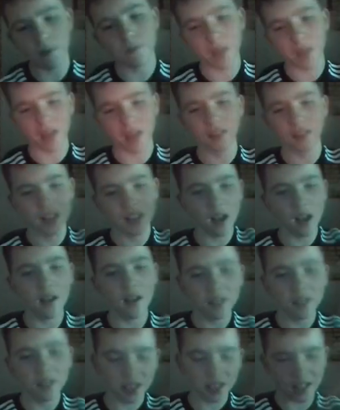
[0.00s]
Because
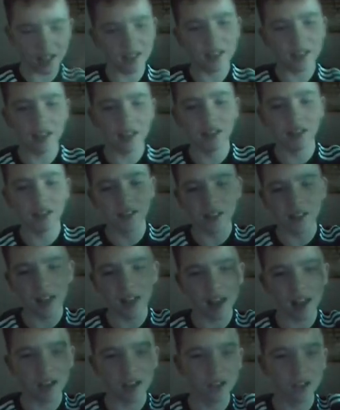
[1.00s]
since it's
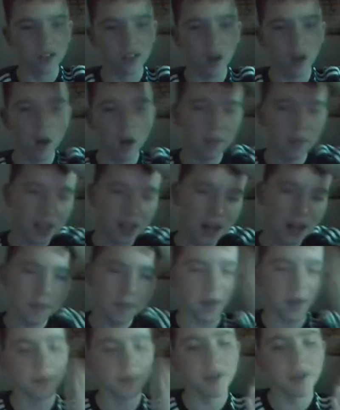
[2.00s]
like an army
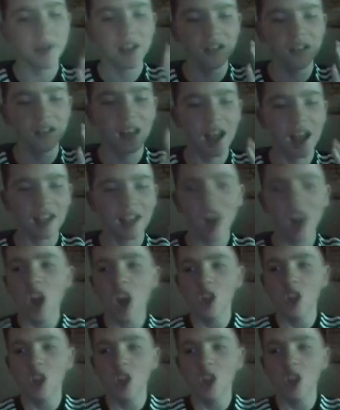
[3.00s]
camp, I've been like,